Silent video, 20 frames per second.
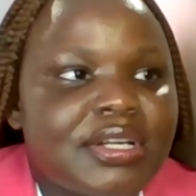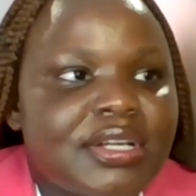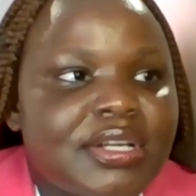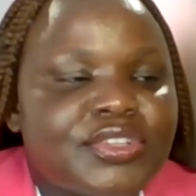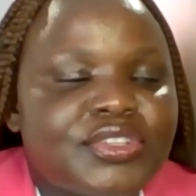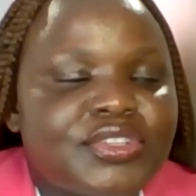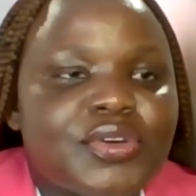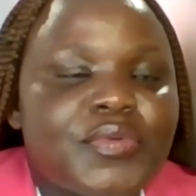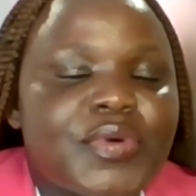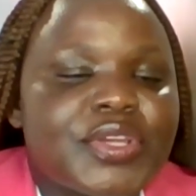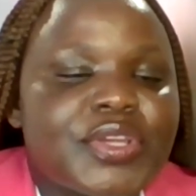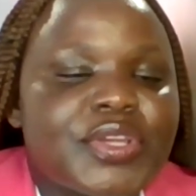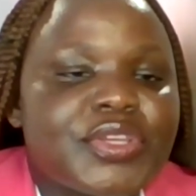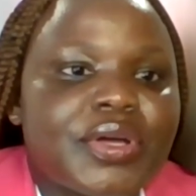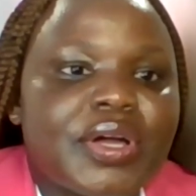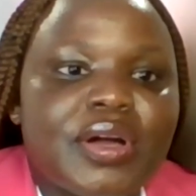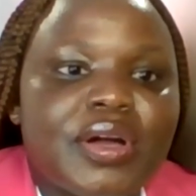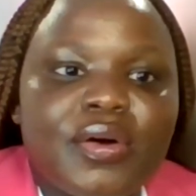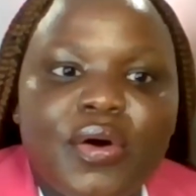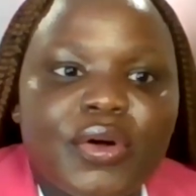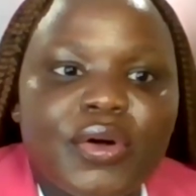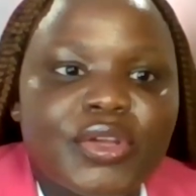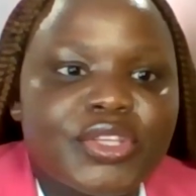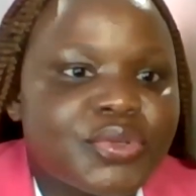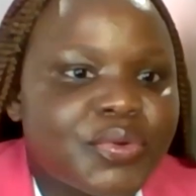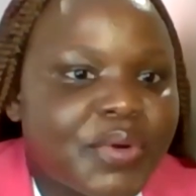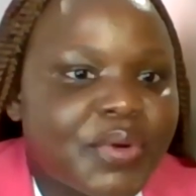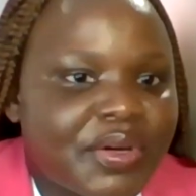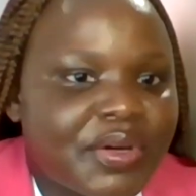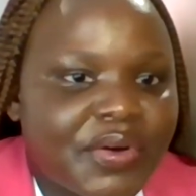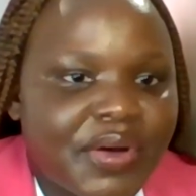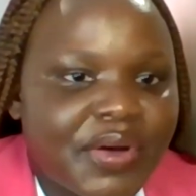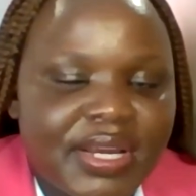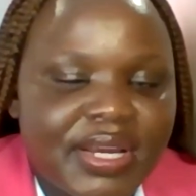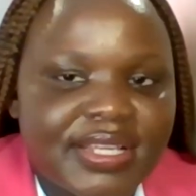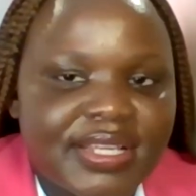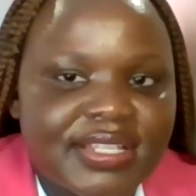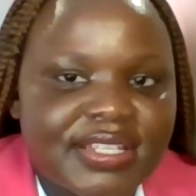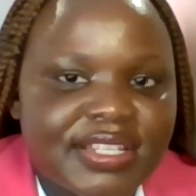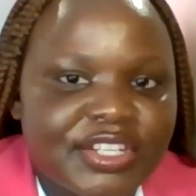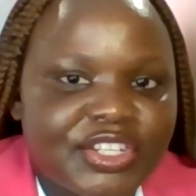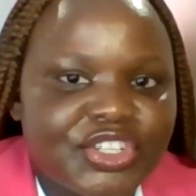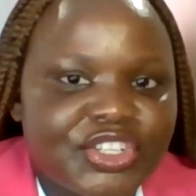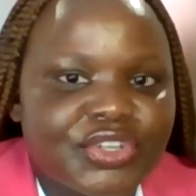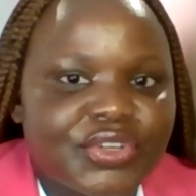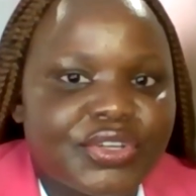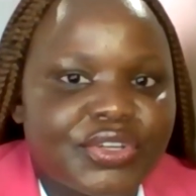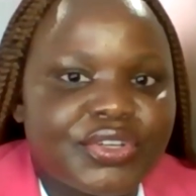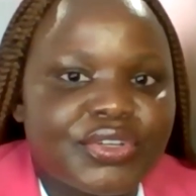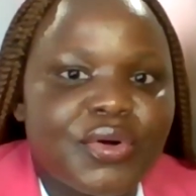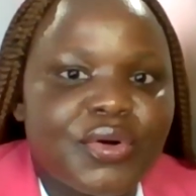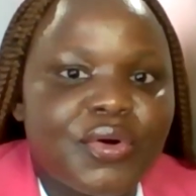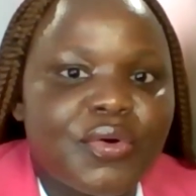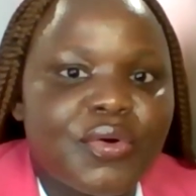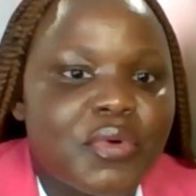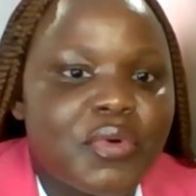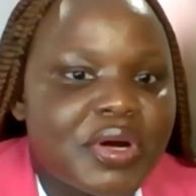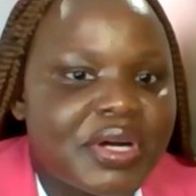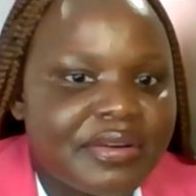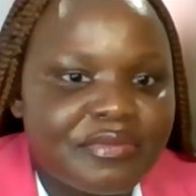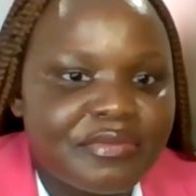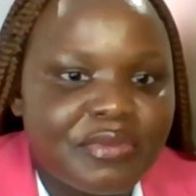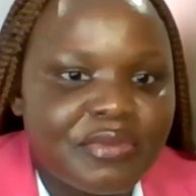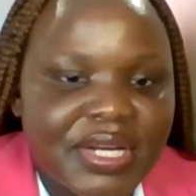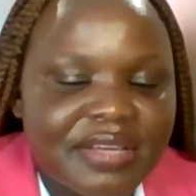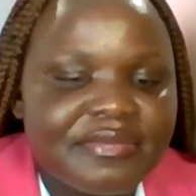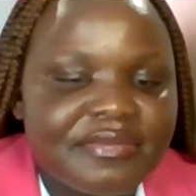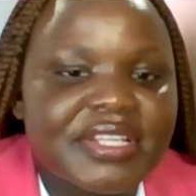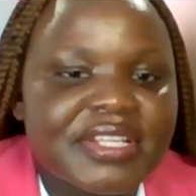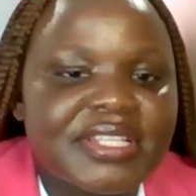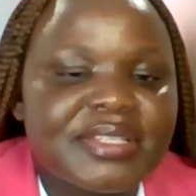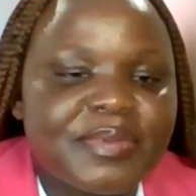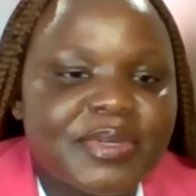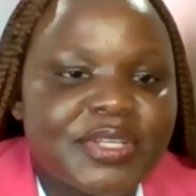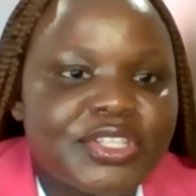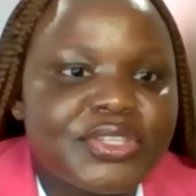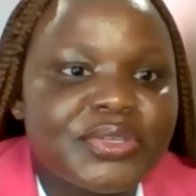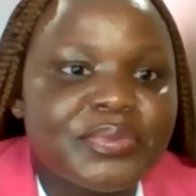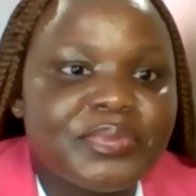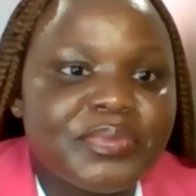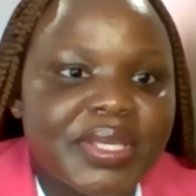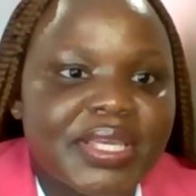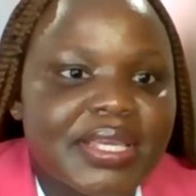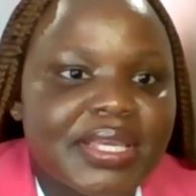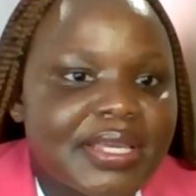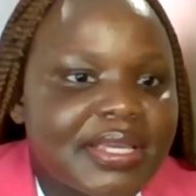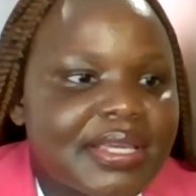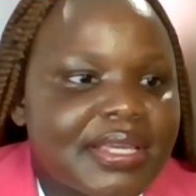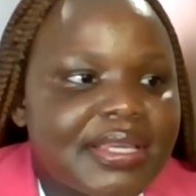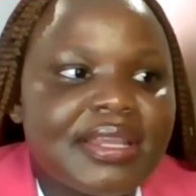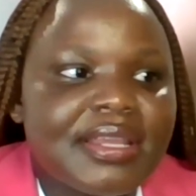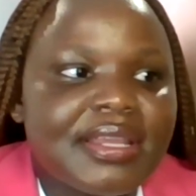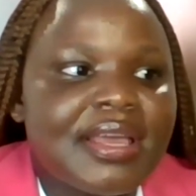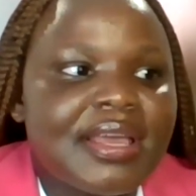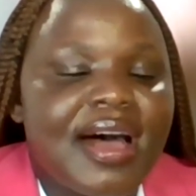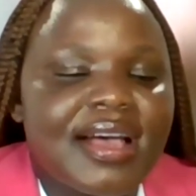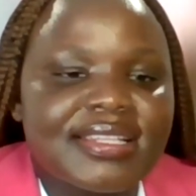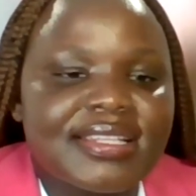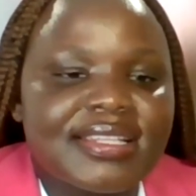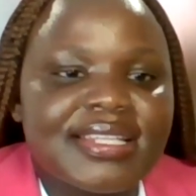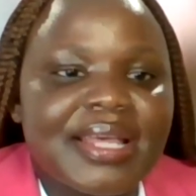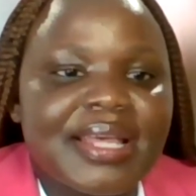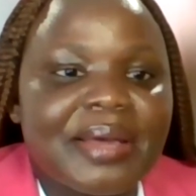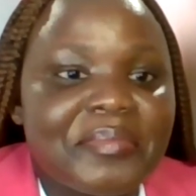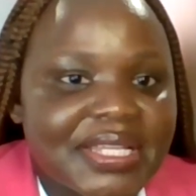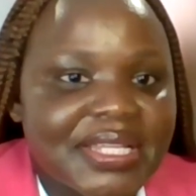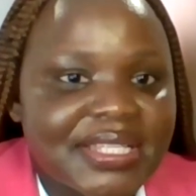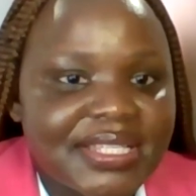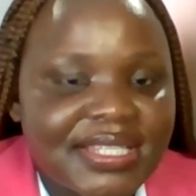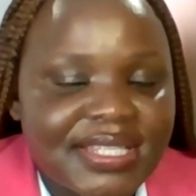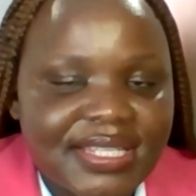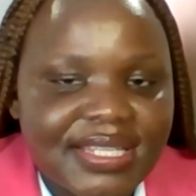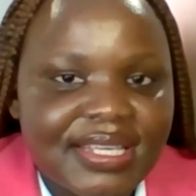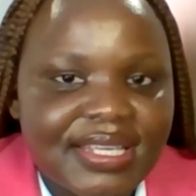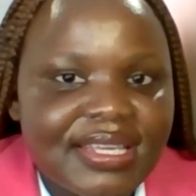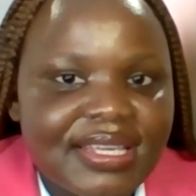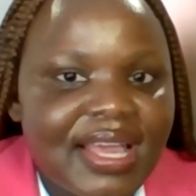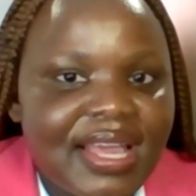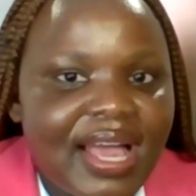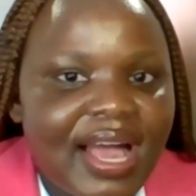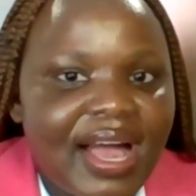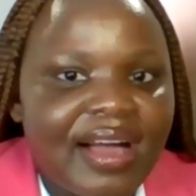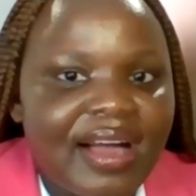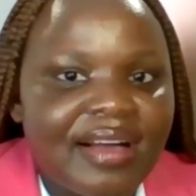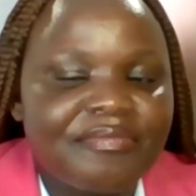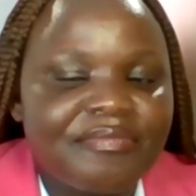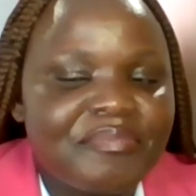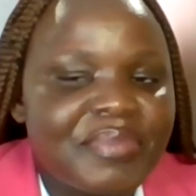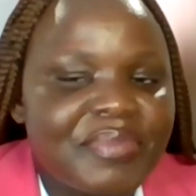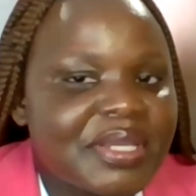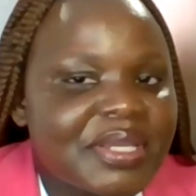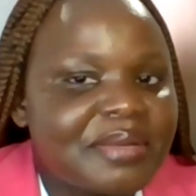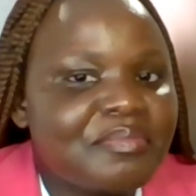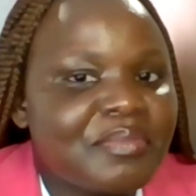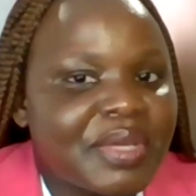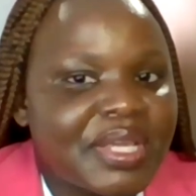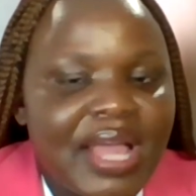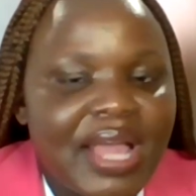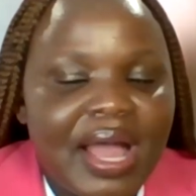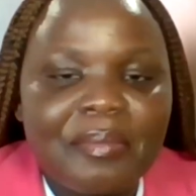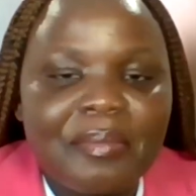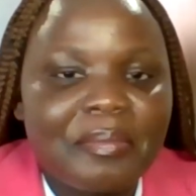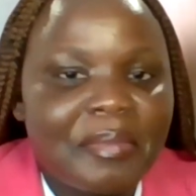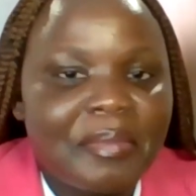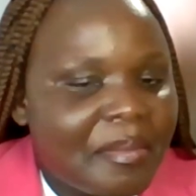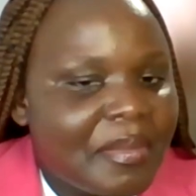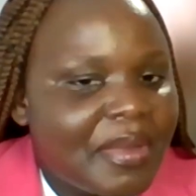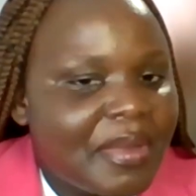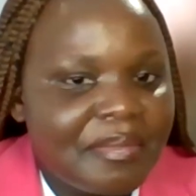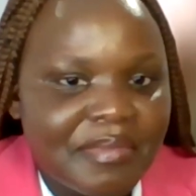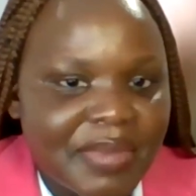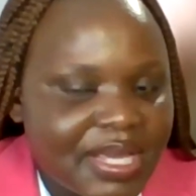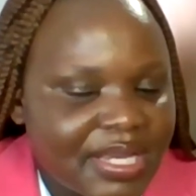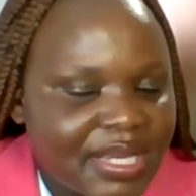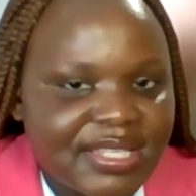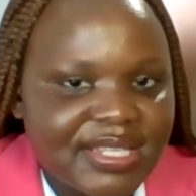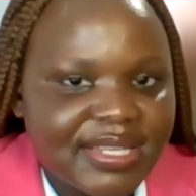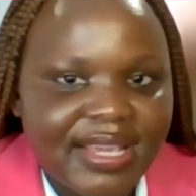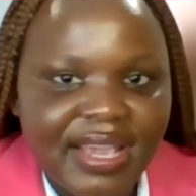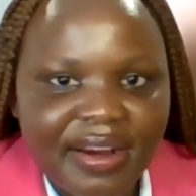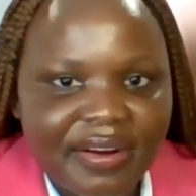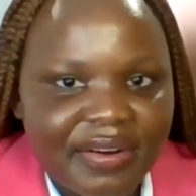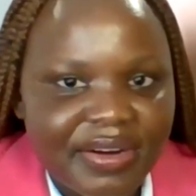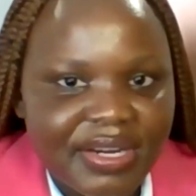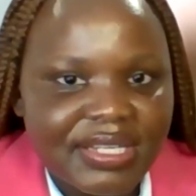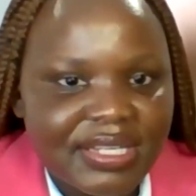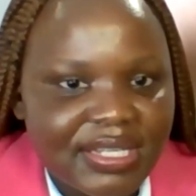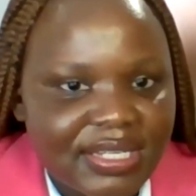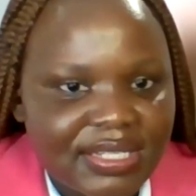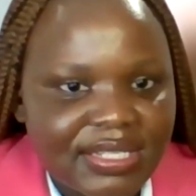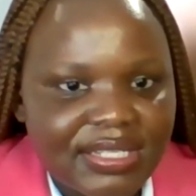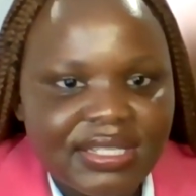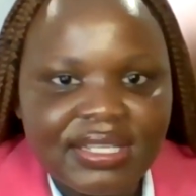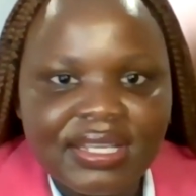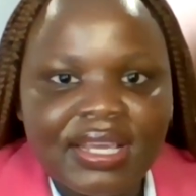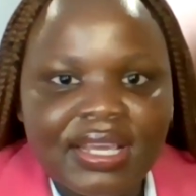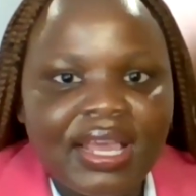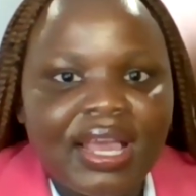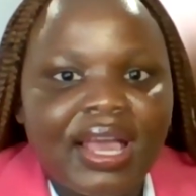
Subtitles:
So when you go to an organization or wherever, whatever space you be in, as a mentee, I'm a mentee currently,